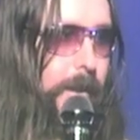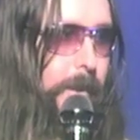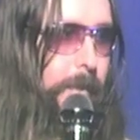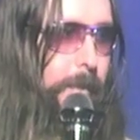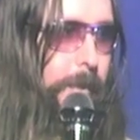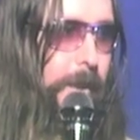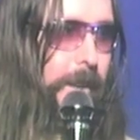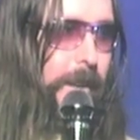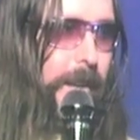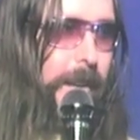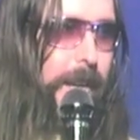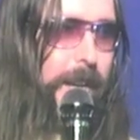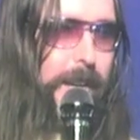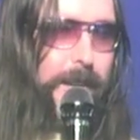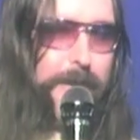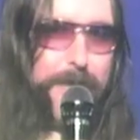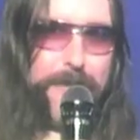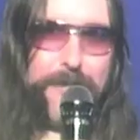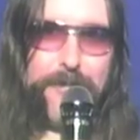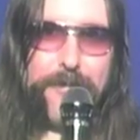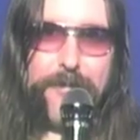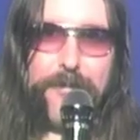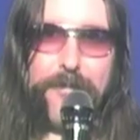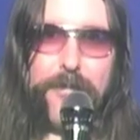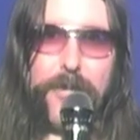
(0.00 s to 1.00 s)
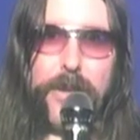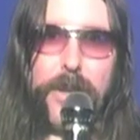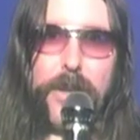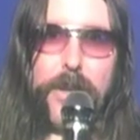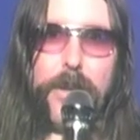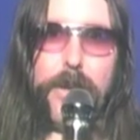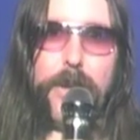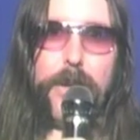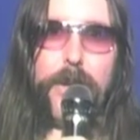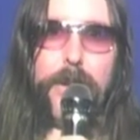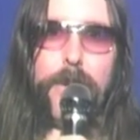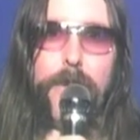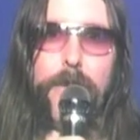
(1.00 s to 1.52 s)
But yeah,
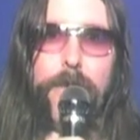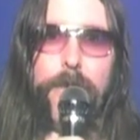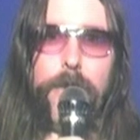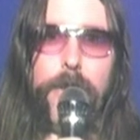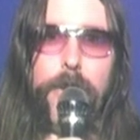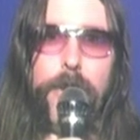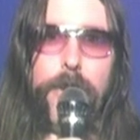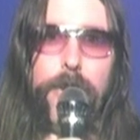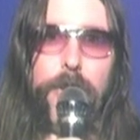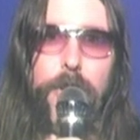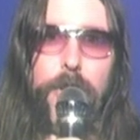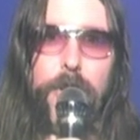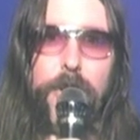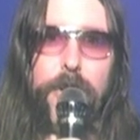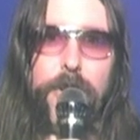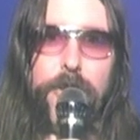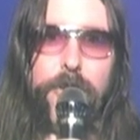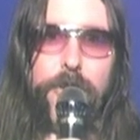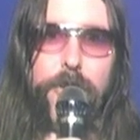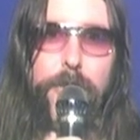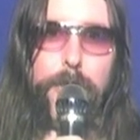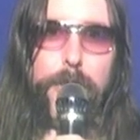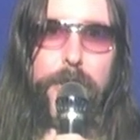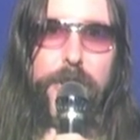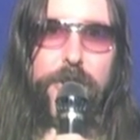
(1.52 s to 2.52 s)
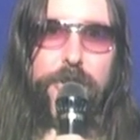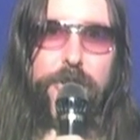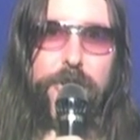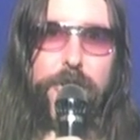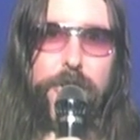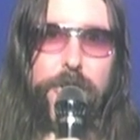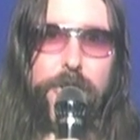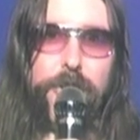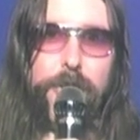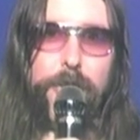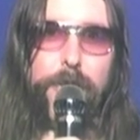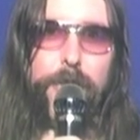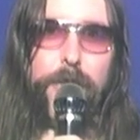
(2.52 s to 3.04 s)
very nice
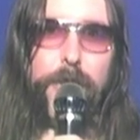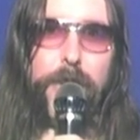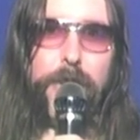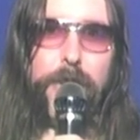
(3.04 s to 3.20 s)
pictures,